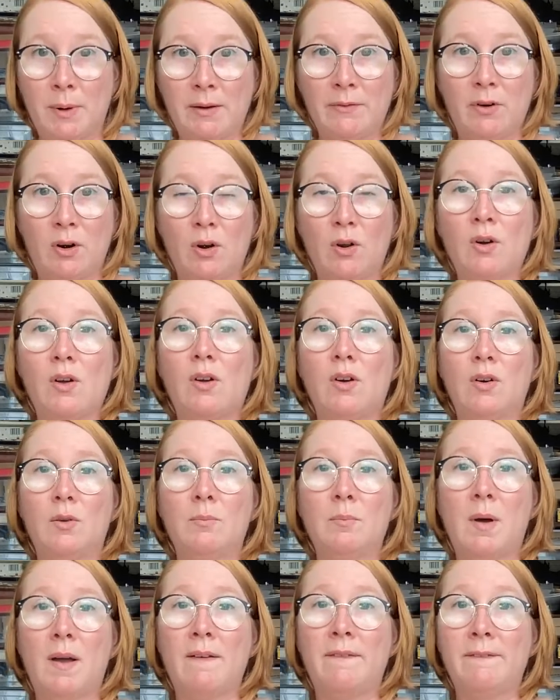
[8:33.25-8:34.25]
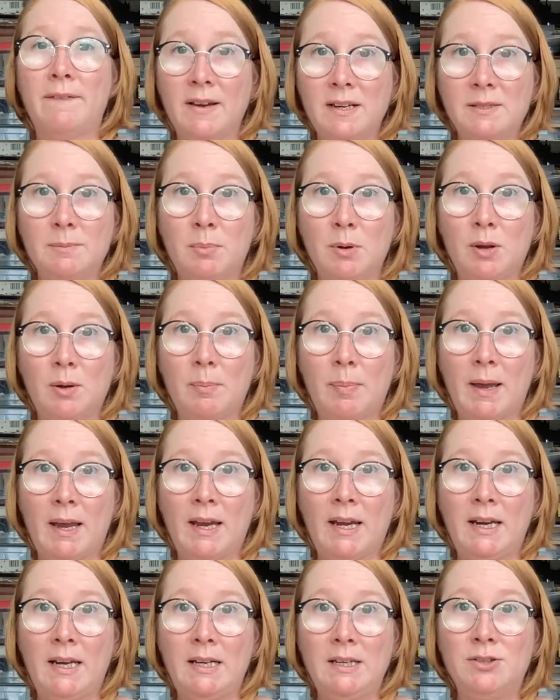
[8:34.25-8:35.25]
o'clock on my Facebook
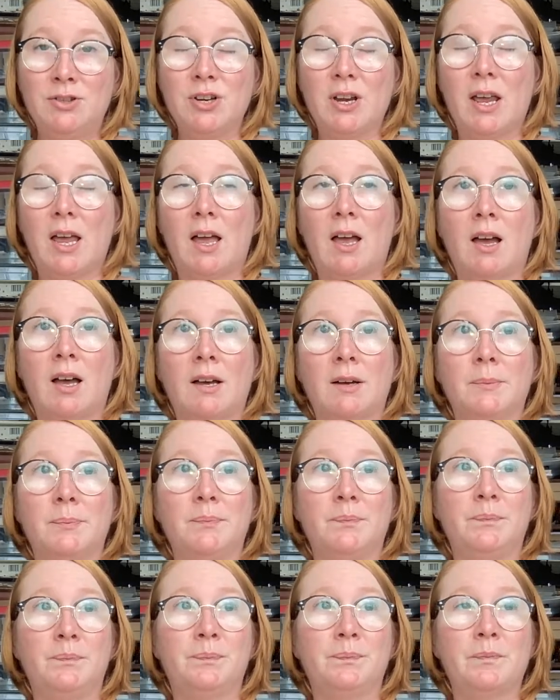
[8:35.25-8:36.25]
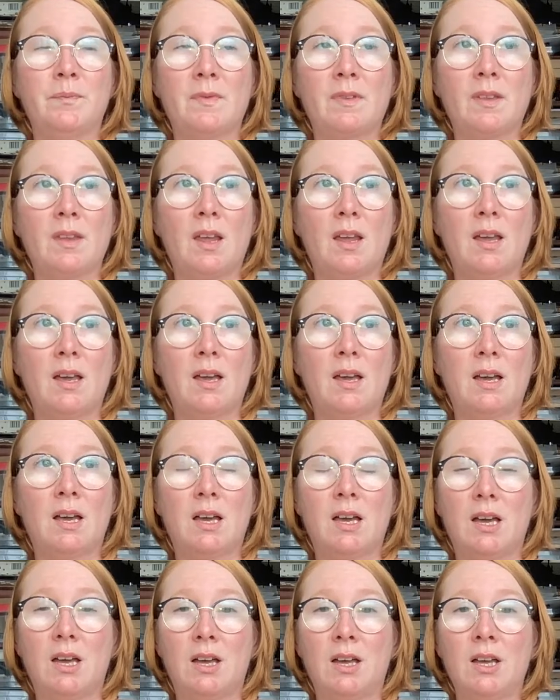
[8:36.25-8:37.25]
page, Crafty
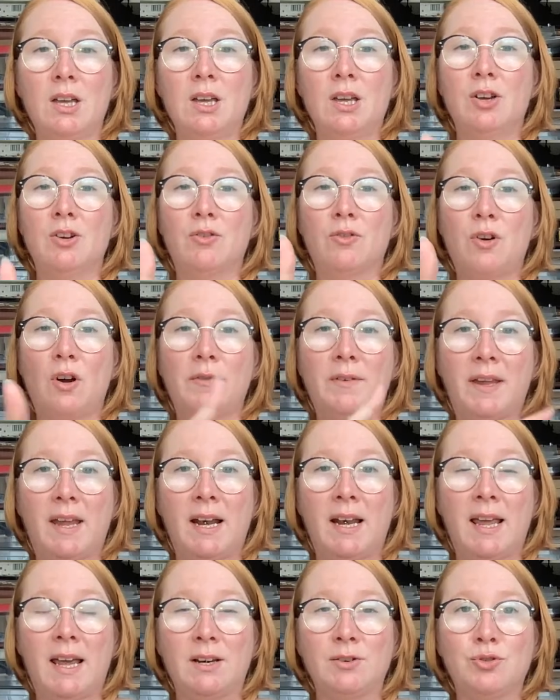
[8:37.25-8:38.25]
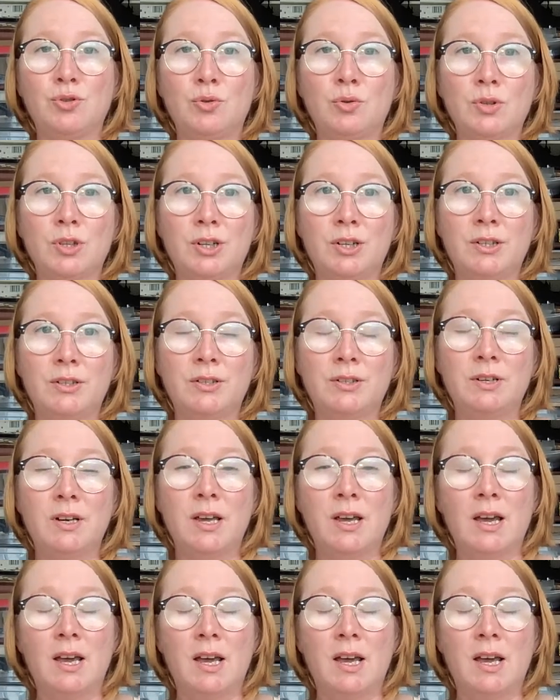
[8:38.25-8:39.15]
Kellyanne Jordan,